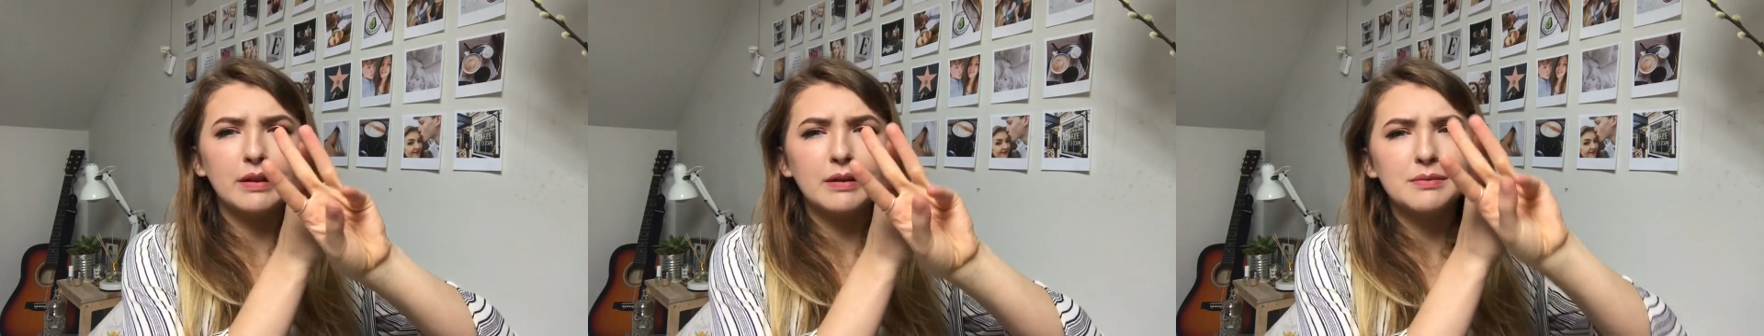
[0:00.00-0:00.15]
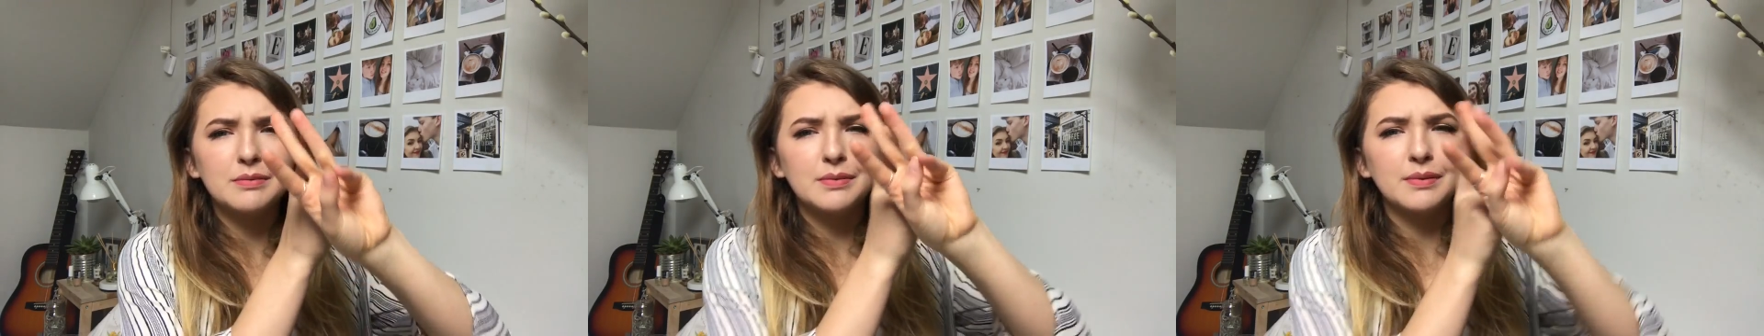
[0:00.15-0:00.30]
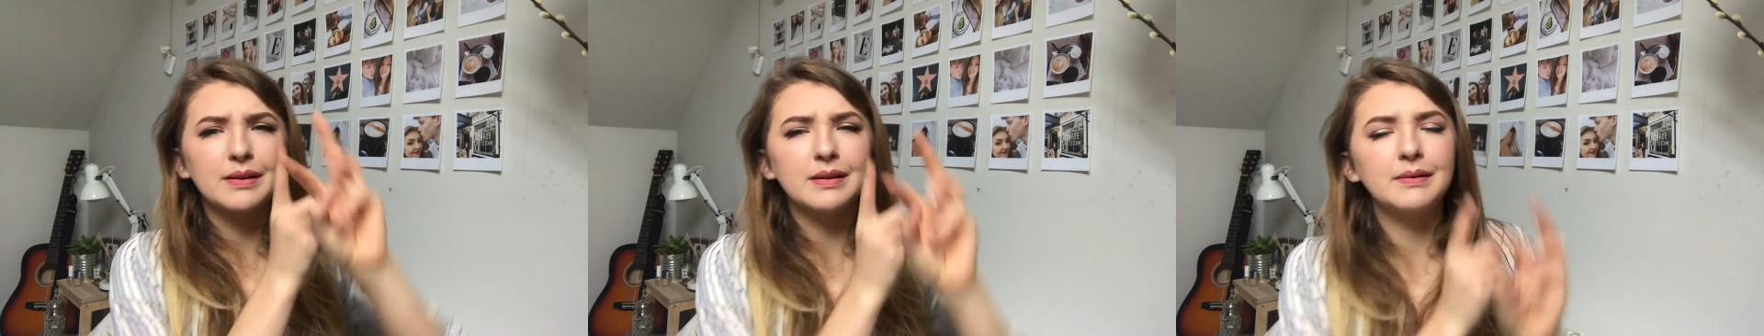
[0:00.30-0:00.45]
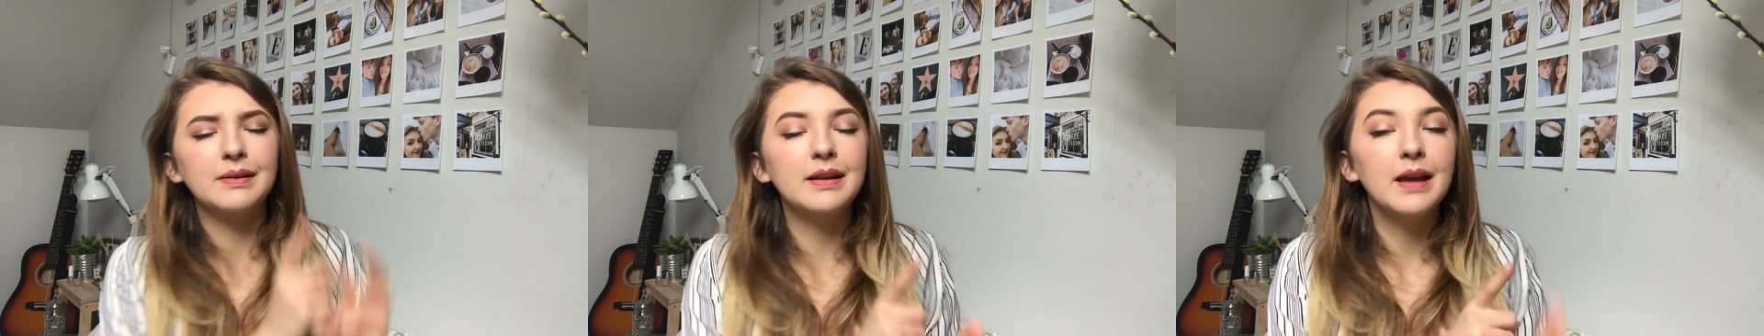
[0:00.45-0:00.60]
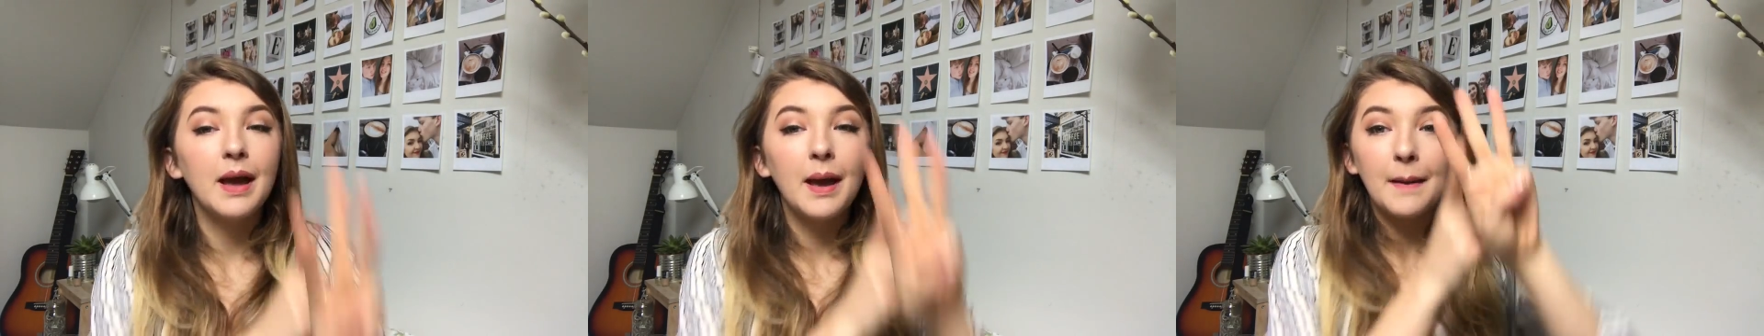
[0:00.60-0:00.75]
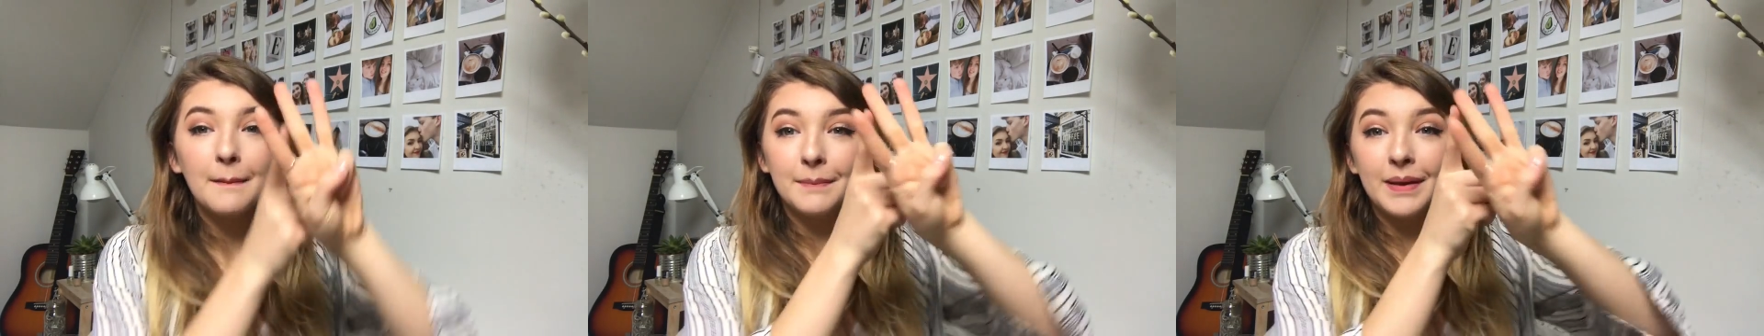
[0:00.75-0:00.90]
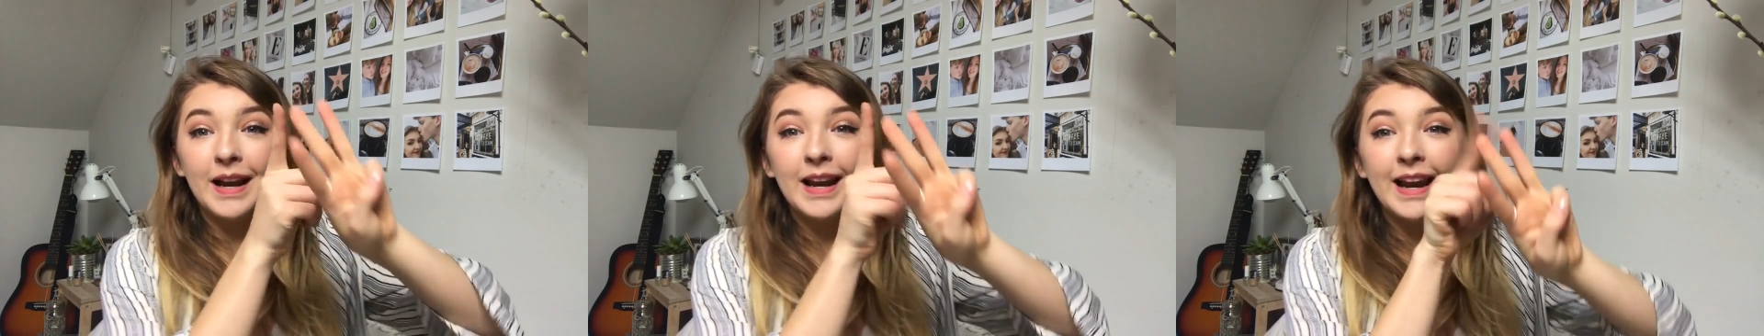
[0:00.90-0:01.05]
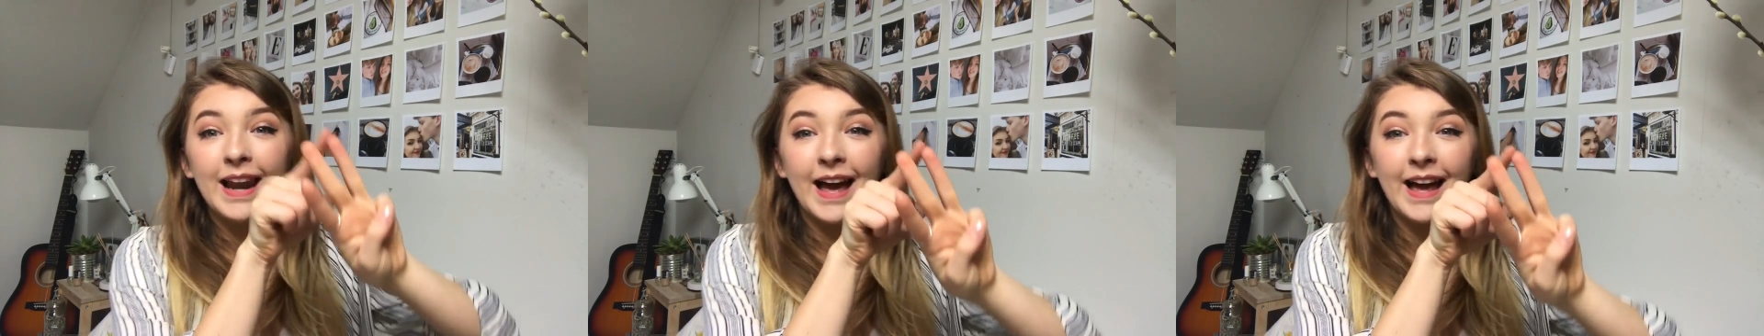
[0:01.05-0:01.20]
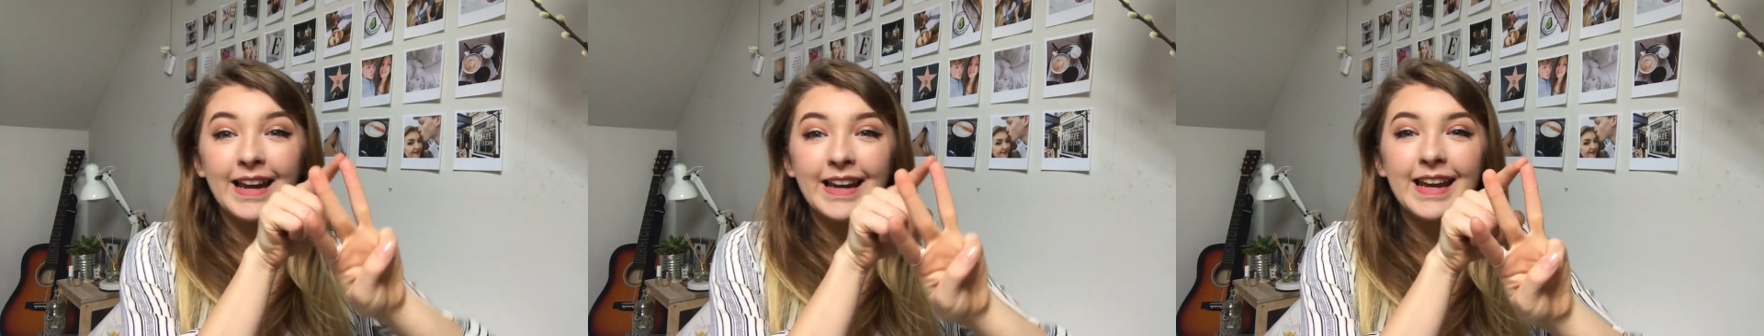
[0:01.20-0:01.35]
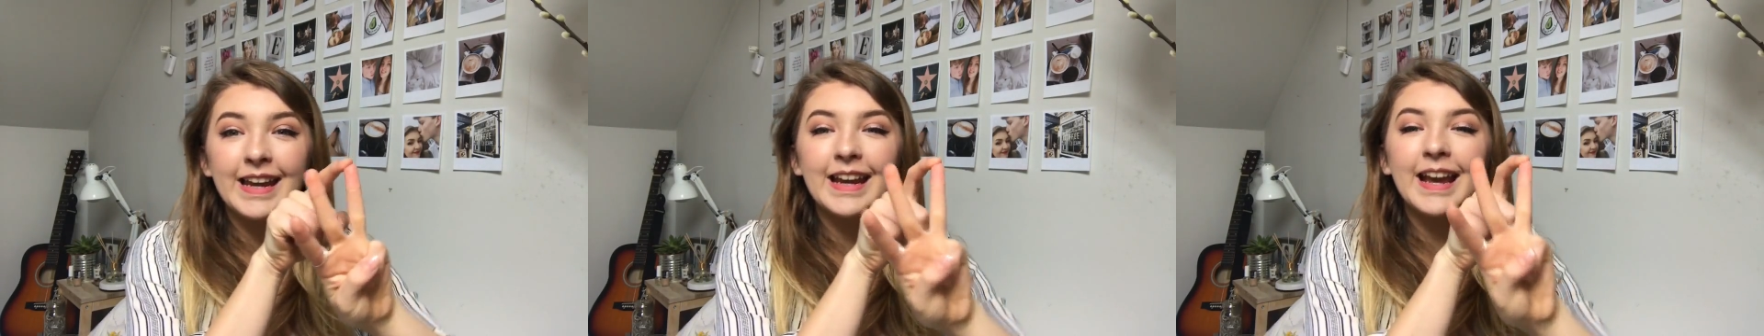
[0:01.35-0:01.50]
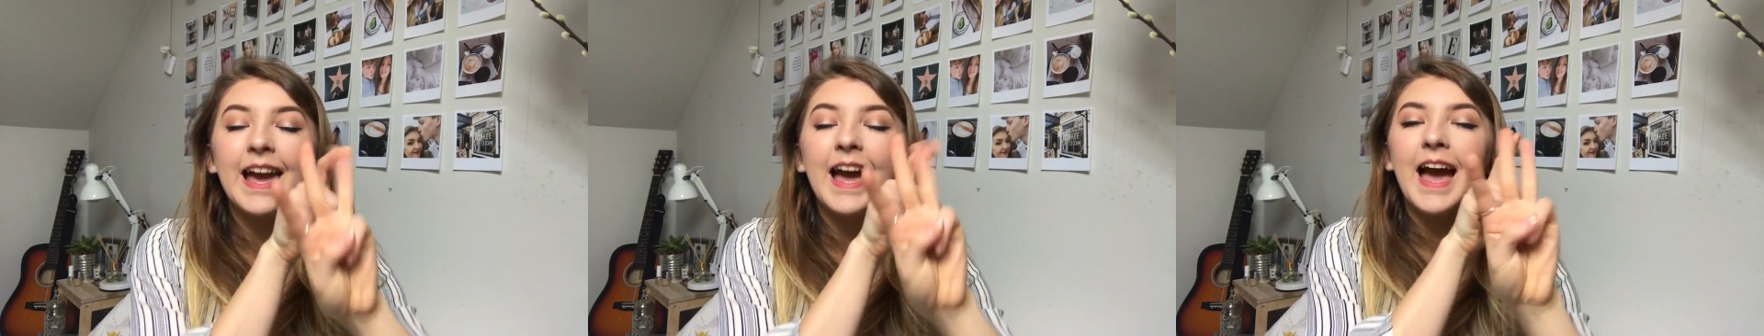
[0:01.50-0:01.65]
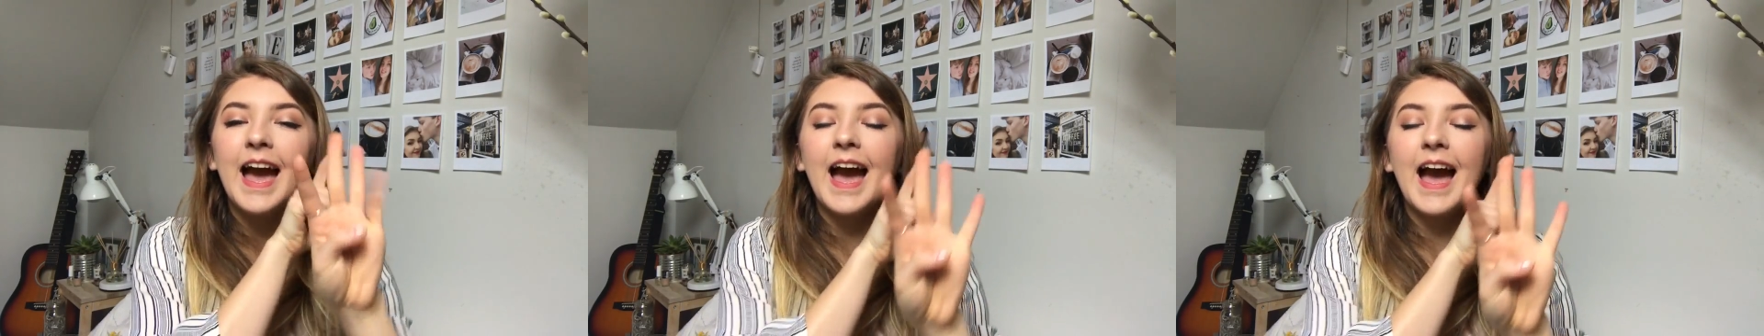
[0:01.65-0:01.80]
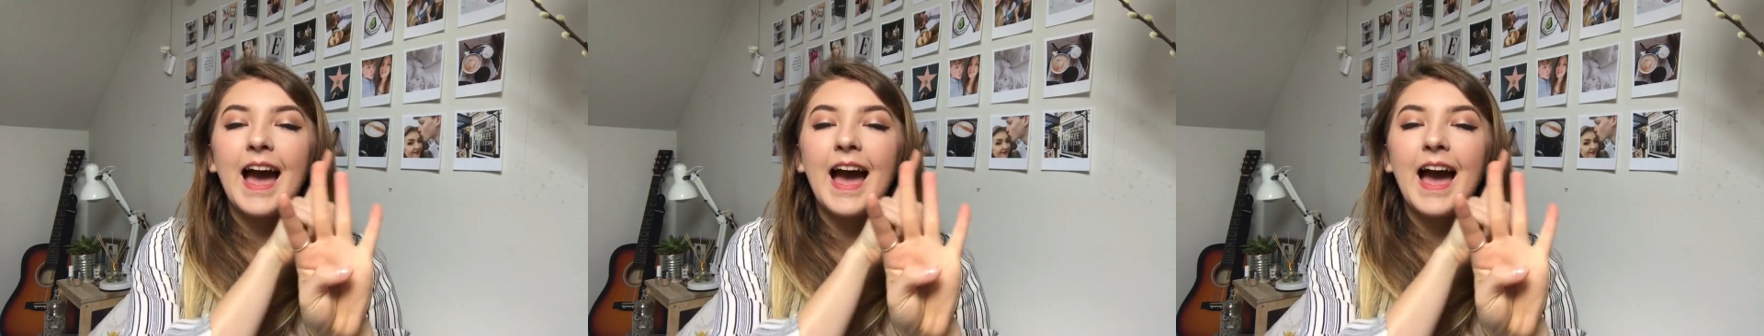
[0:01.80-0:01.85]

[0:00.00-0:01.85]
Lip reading: that was really weird, planning,